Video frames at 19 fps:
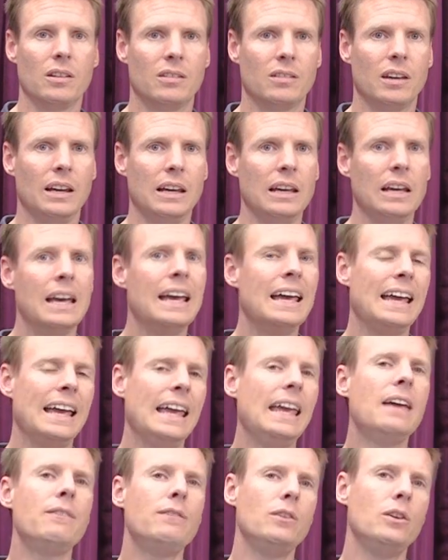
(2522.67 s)
the city
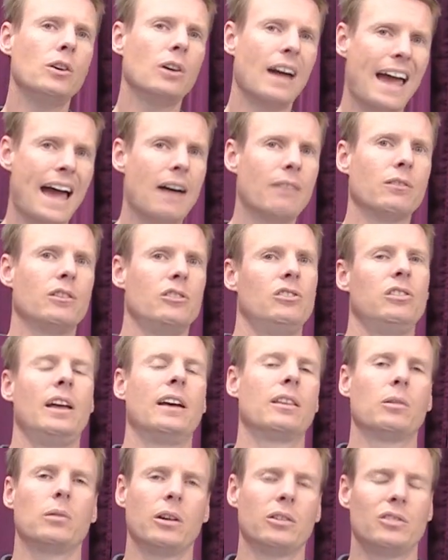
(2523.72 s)
if you're average
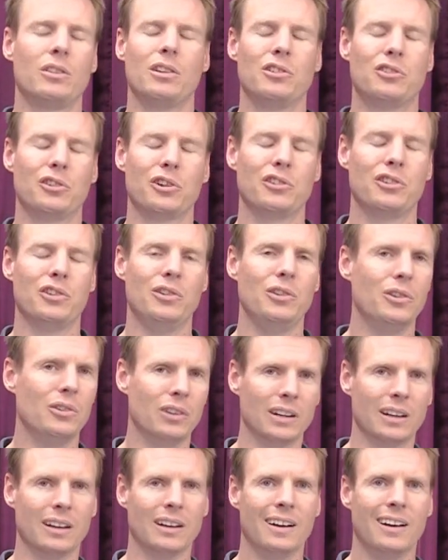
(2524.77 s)
like the rest of the church is
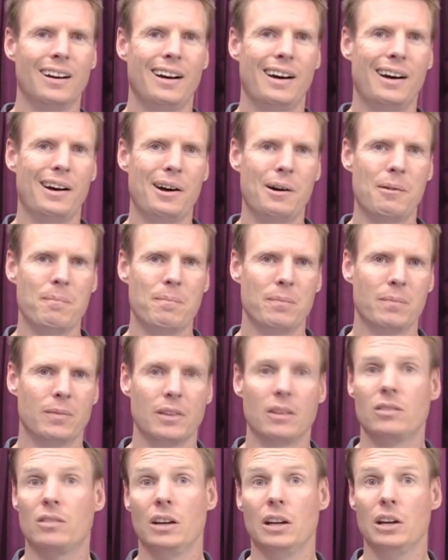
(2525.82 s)
using
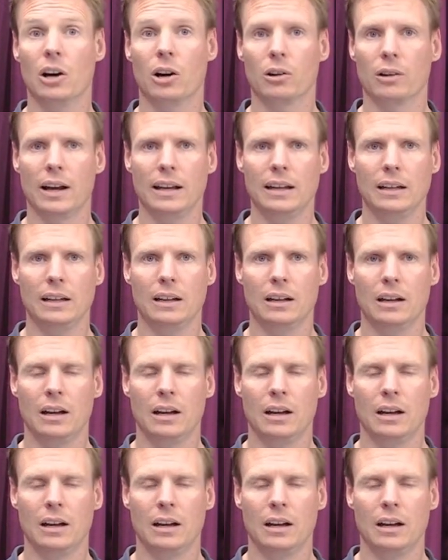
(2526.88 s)
the city already.